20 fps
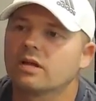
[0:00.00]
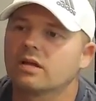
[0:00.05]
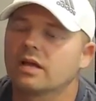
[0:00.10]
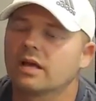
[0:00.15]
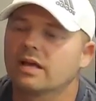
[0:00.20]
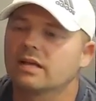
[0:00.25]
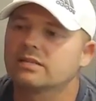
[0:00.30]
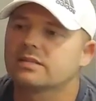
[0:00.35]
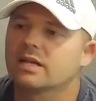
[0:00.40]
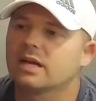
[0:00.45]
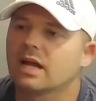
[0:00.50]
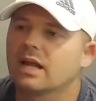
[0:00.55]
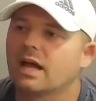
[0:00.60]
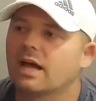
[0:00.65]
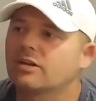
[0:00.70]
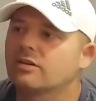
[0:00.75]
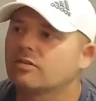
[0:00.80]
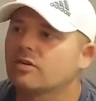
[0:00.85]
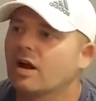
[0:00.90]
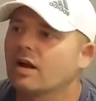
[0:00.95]
Like I said, I
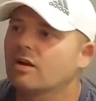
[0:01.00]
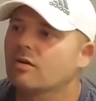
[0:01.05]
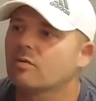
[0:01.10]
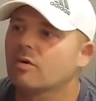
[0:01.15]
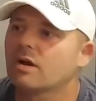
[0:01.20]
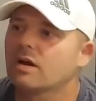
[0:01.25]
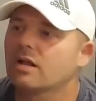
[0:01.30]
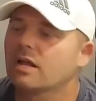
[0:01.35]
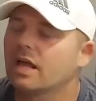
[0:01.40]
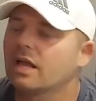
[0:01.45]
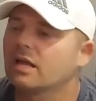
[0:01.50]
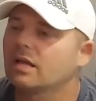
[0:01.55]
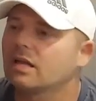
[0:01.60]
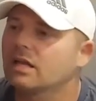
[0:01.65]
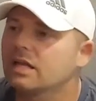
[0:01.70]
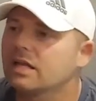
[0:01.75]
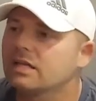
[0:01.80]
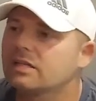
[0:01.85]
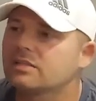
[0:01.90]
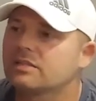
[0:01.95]
tried to run it at
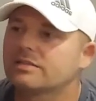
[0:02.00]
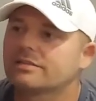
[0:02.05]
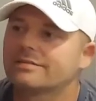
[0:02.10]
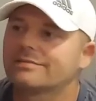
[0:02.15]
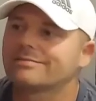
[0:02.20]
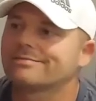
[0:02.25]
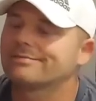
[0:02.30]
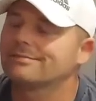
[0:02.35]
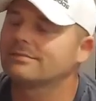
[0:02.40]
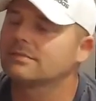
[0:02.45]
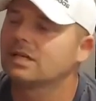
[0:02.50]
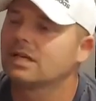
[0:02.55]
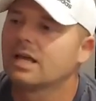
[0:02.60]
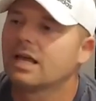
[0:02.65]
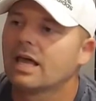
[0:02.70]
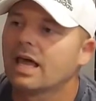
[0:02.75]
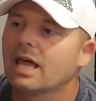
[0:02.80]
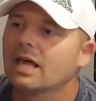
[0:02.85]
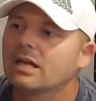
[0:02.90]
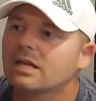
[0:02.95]
least
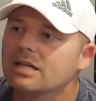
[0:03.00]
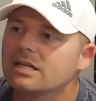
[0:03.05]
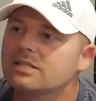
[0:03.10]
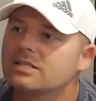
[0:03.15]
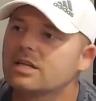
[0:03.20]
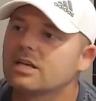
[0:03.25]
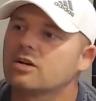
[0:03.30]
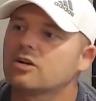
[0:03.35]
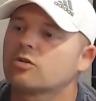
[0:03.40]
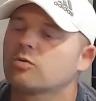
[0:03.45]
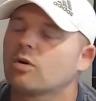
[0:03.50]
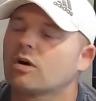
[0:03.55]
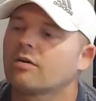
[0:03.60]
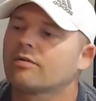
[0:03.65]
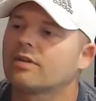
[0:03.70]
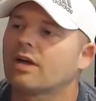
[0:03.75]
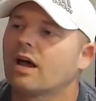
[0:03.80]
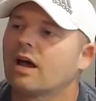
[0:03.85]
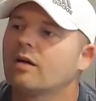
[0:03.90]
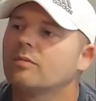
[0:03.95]
10 or
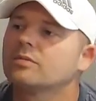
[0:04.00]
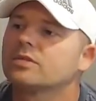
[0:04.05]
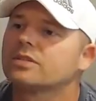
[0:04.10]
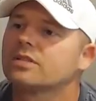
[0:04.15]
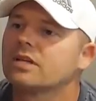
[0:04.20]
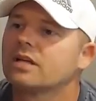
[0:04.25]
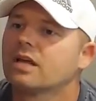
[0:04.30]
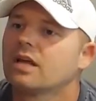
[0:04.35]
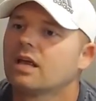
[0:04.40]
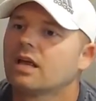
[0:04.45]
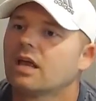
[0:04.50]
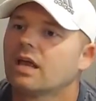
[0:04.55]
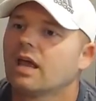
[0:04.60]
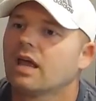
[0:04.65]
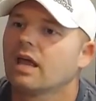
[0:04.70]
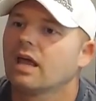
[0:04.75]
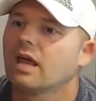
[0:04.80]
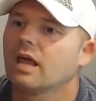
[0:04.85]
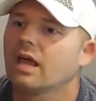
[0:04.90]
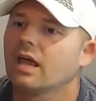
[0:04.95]
12 times,
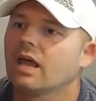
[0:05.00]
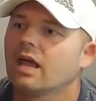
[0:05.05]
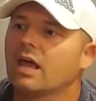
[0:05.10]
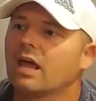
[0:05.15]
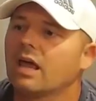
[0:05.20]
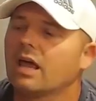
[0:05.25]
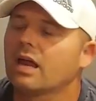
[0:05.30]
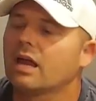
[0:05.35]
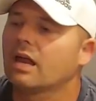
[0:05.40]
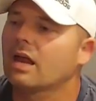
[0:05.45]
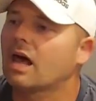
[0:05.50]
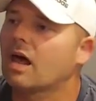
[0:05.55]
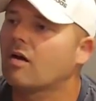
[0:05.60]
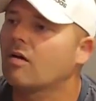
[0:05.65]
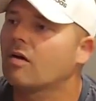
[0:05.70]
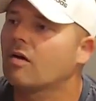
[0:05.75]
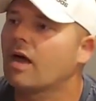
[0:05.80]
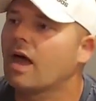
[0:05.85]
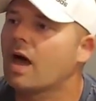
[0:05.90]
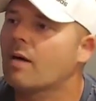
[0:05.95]
and I
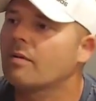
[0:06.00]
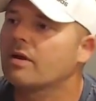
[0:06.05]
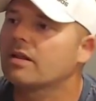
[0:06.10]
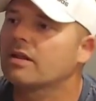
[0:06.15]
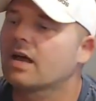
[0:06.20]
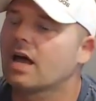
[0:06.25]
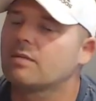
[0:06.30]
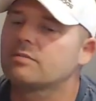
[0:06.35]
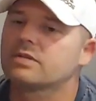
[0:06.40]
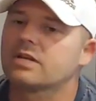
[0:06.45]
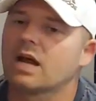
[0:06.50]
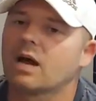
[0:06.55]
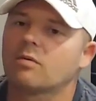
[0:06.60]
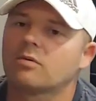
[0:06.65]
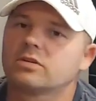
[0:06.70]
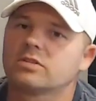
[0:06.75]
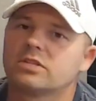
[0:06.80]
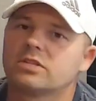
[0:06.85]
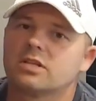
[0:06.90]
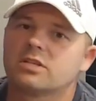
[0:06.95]
don't know how many times that I
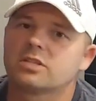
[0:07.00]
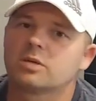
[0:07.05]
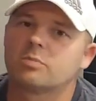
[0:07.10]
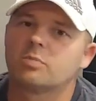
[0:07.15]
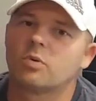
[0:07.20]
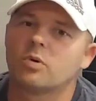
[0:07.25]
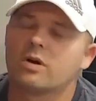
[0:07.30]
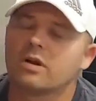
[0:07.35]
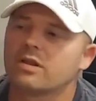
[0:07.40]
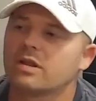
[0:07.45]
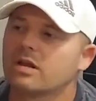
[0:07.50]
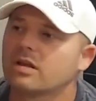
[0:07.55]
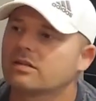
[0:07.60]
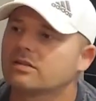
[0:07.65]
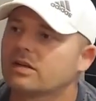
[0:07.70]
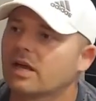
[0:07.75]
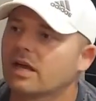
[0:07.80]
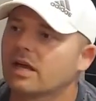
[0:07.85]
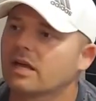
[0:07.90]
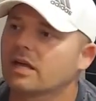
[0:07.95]
was disappointed that
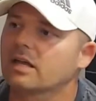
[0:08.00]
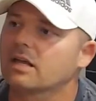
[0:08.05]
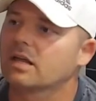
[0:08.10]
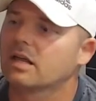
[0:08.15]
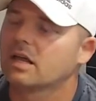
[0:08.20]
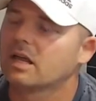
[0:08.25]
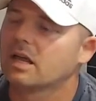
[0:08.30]
it's like it